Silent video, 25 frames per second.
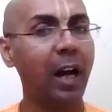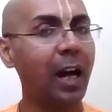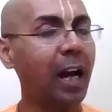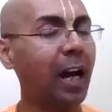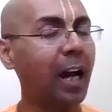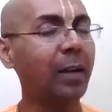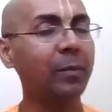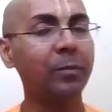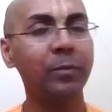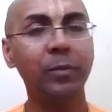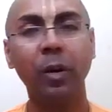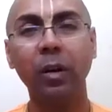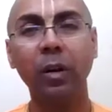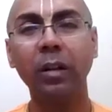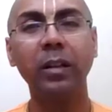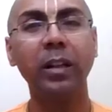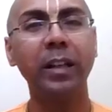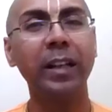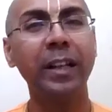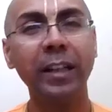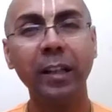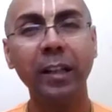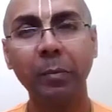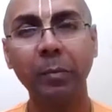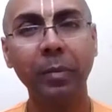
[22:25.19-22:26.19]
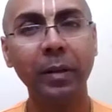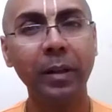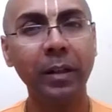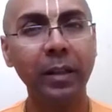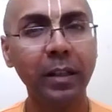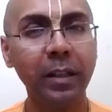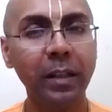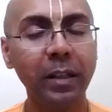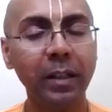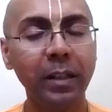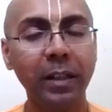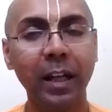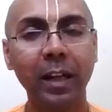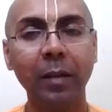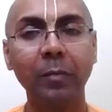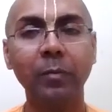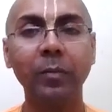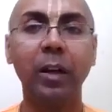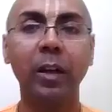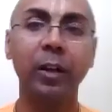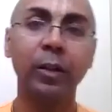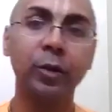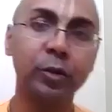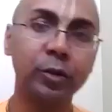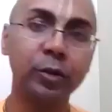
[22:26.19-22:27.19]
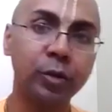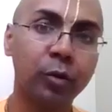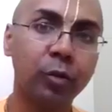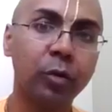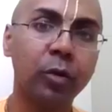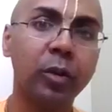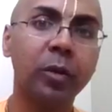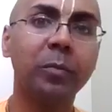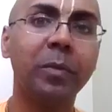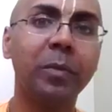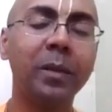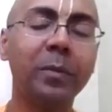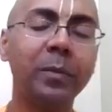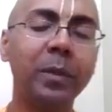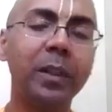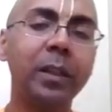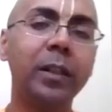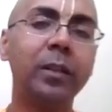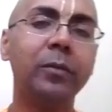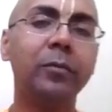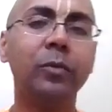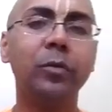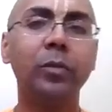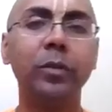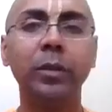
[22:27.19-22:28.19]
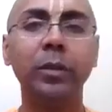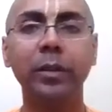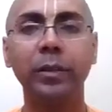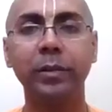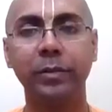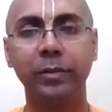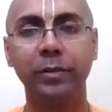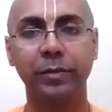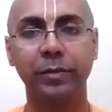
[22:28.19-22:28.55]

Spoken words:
I am not independent, I am controlled by my devotees.